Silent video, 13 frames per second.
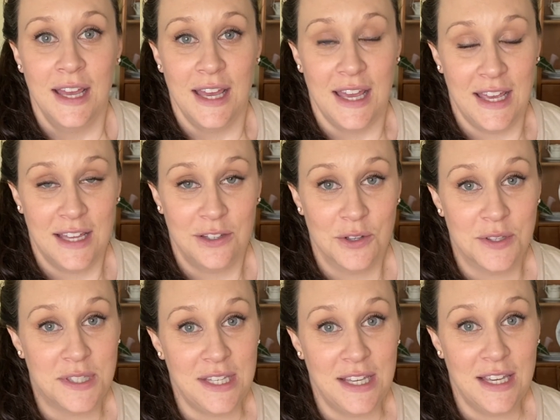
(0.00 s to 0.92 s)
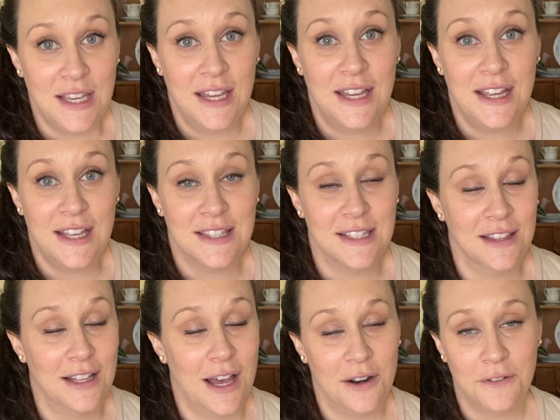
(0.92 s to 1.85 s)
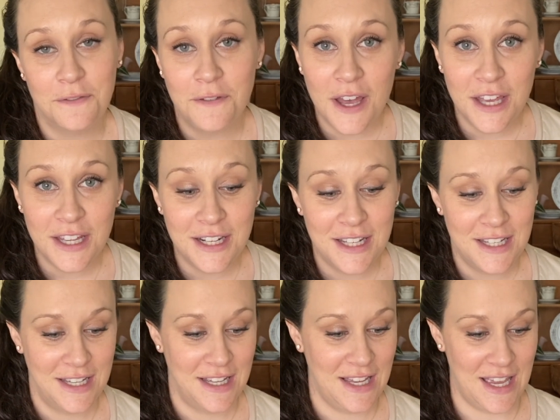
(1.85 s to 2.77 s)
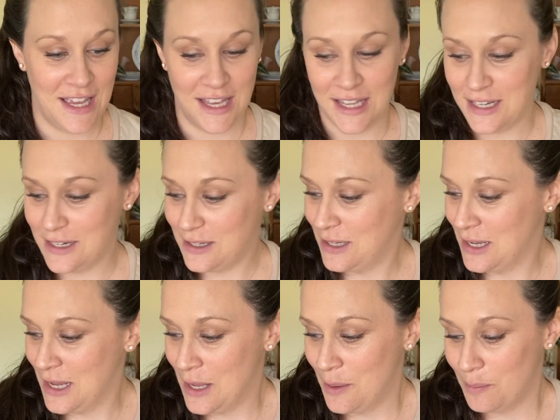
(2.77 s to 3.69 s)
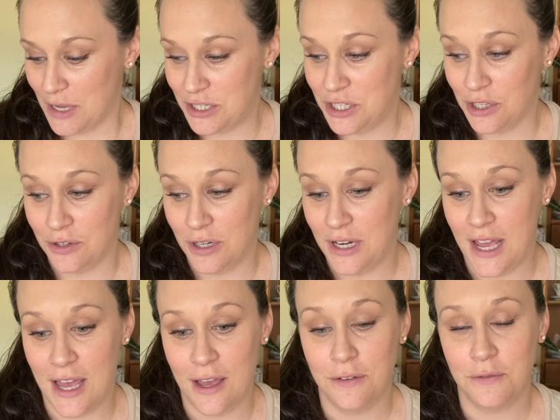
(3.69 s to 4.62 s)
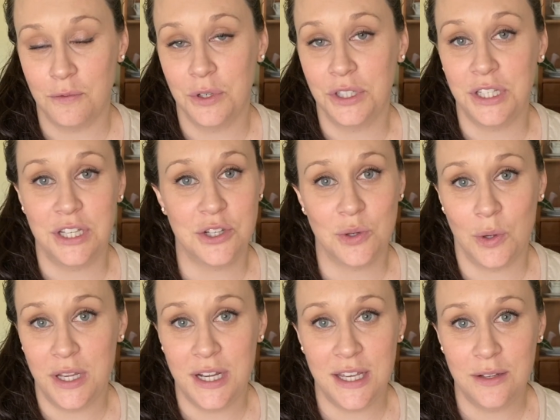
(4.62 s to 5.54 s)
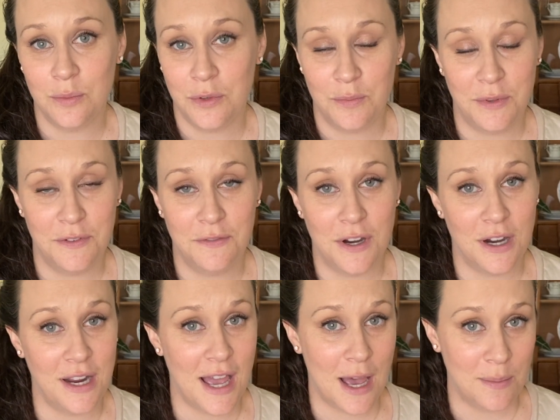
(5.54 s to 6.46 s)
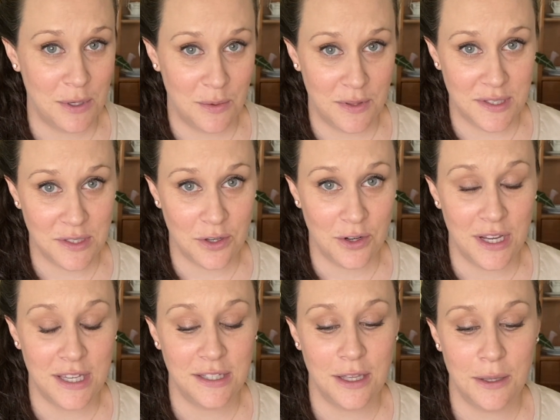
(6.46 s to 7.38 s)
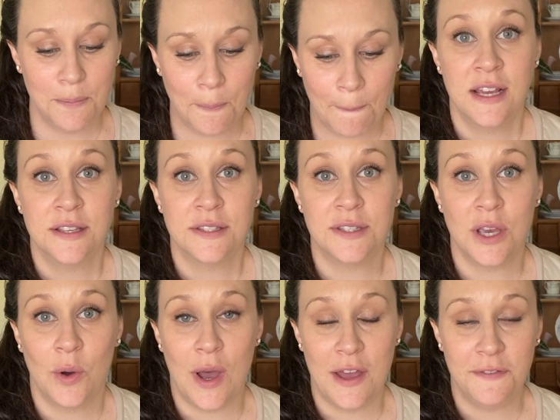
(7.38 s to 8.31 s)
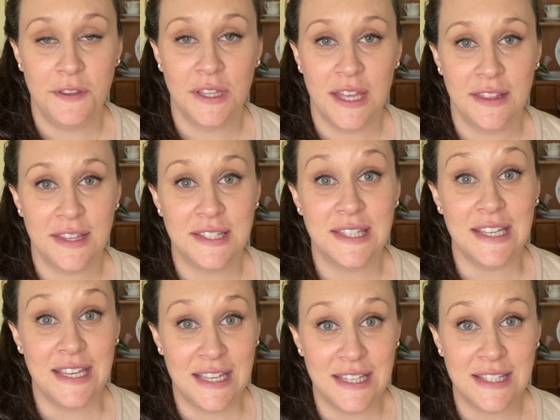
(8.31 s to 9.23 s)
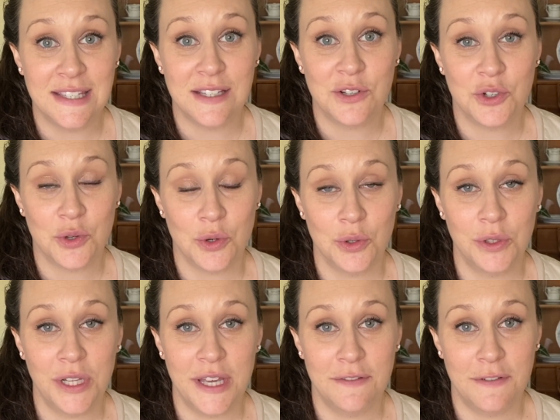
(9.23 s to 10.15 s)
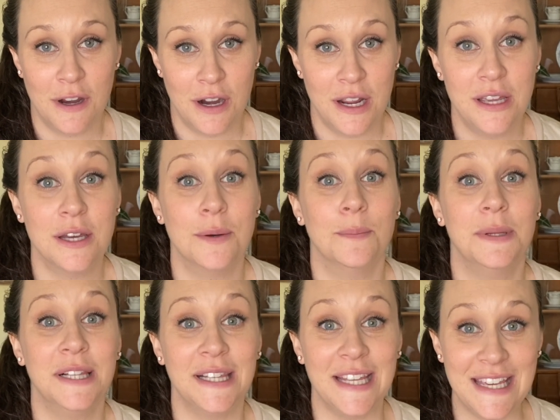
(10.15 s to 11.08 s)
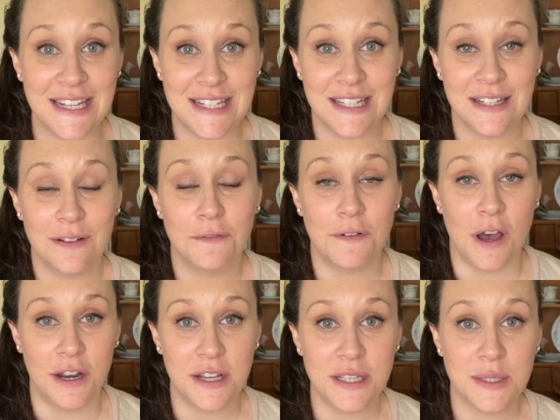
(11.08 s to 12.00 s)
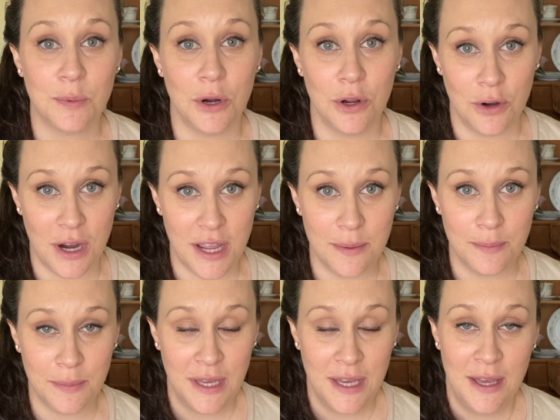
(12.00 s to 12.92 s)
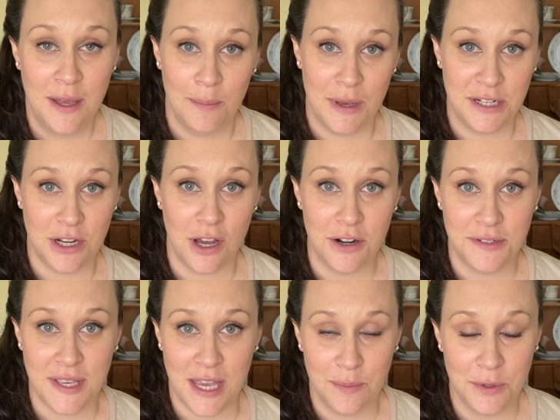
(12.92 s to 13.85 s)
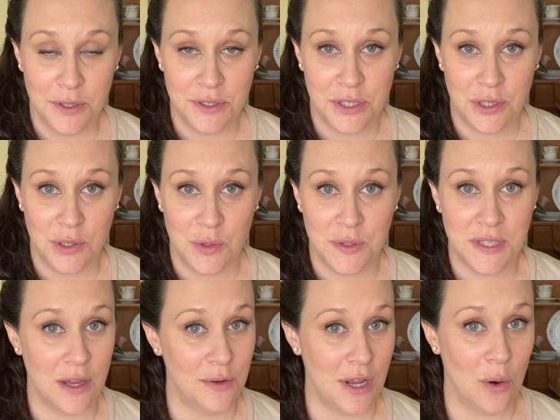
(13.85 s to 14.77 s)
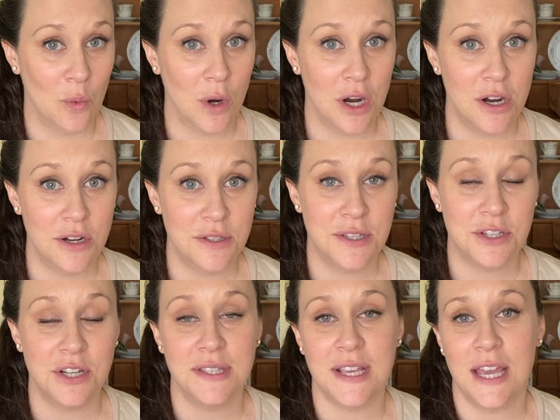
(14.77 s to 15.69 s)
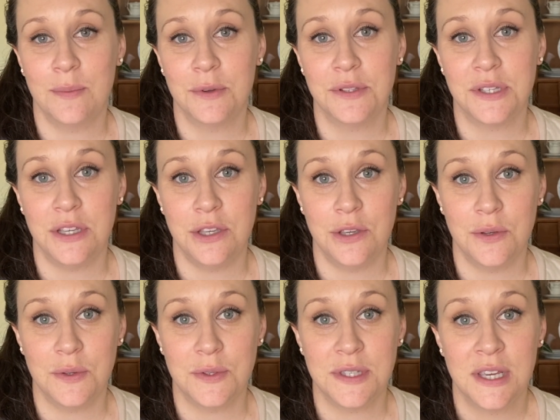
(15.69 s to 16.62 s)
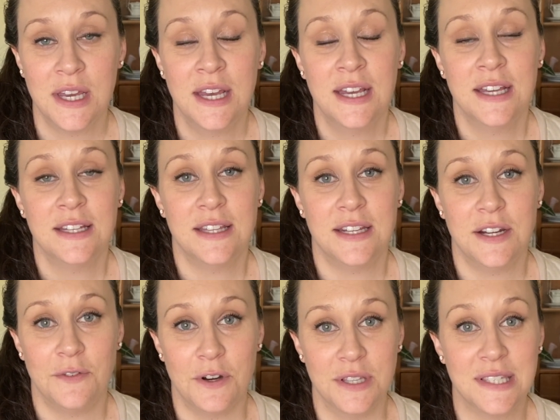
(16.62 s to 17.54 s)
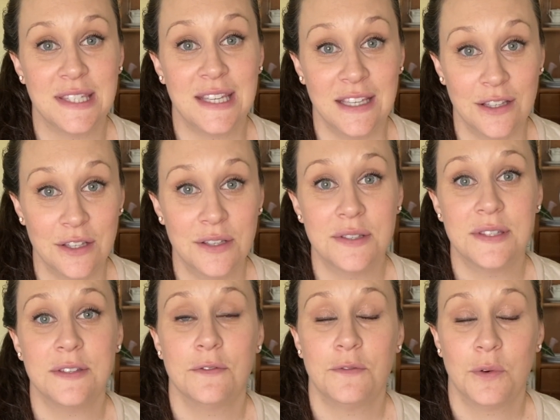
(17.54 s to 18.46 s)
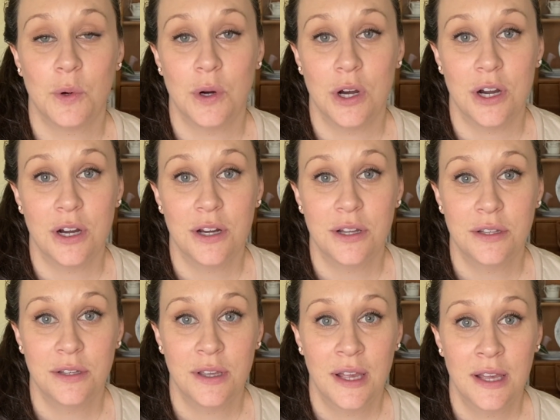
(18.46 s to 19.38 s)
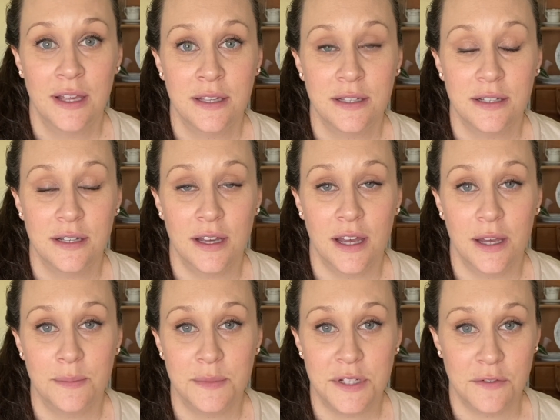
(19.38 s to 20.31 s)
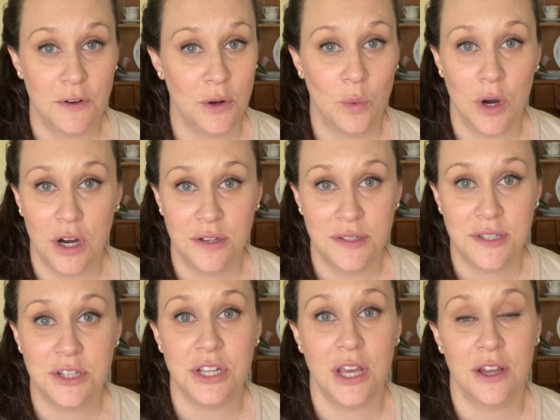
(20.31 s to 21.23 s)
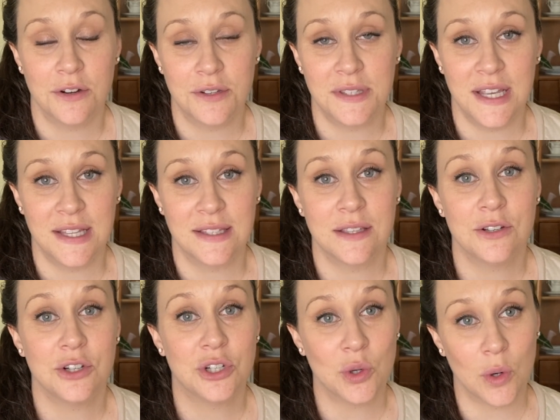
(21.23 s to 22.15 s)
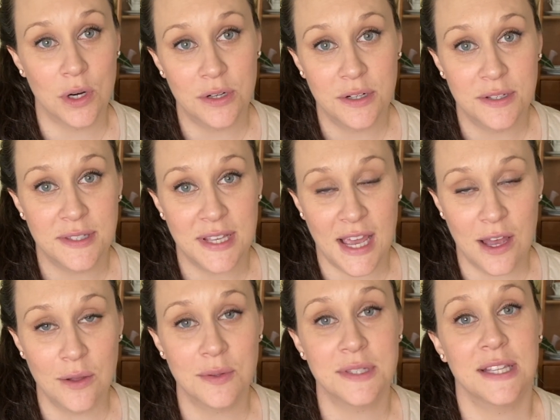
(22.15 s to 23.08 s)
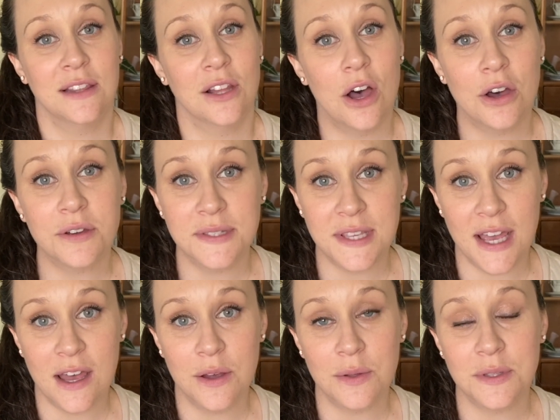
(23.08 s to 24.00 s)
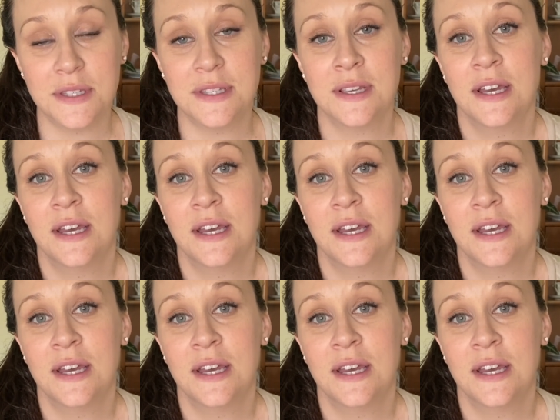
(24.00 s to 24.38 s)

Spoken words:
And you'll see it's a lot of fun, and my children have really enjoyed it. We've been very happy with this curriculum. So I feel like this is truly a very complete phonics program. My daughter's able to sound out words. She's able to use the different skills for different words. She understands short sounds and long sounds,